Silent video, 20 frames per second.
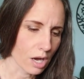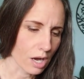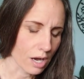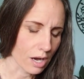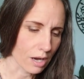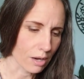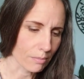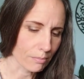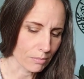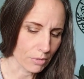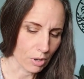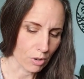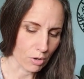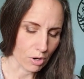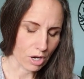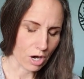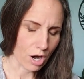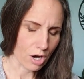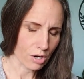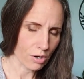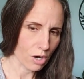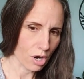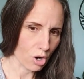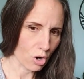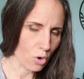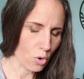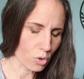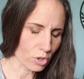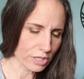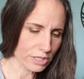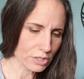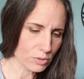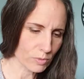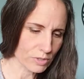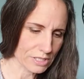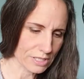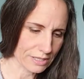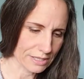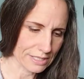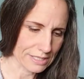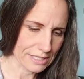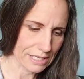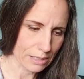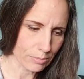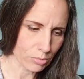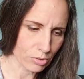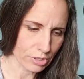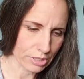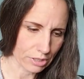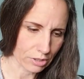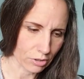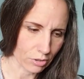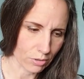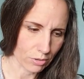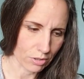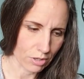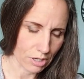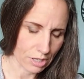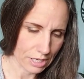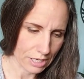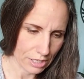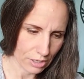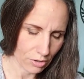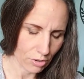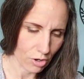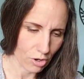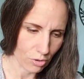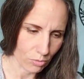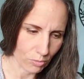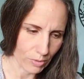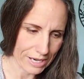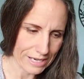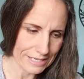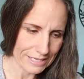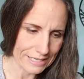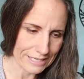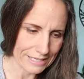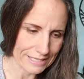um, according to what's on the table here here already,